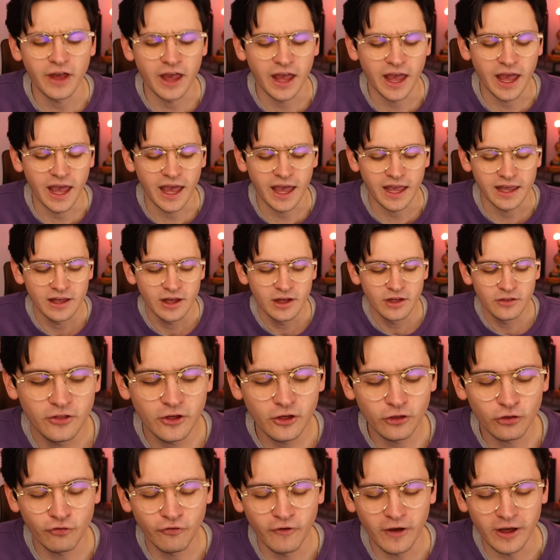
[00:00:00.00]
hey, hey,
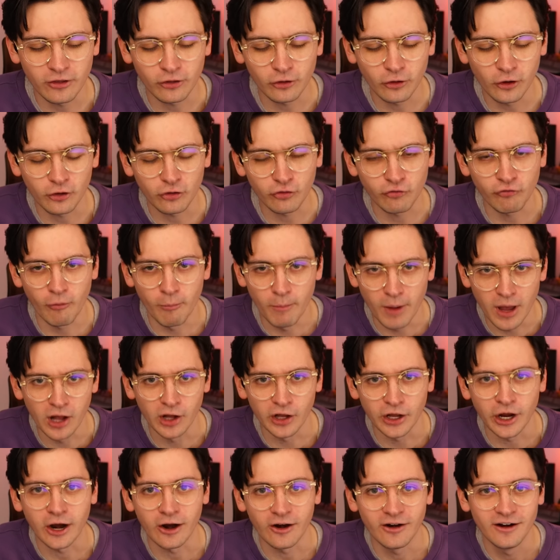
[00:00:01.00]
this face looks
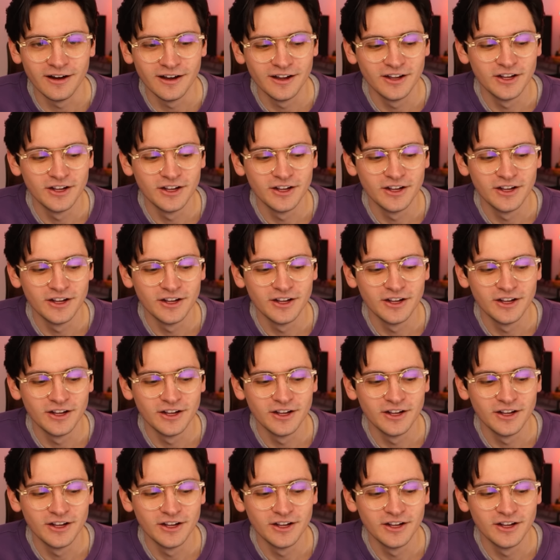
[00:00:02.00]
familiar.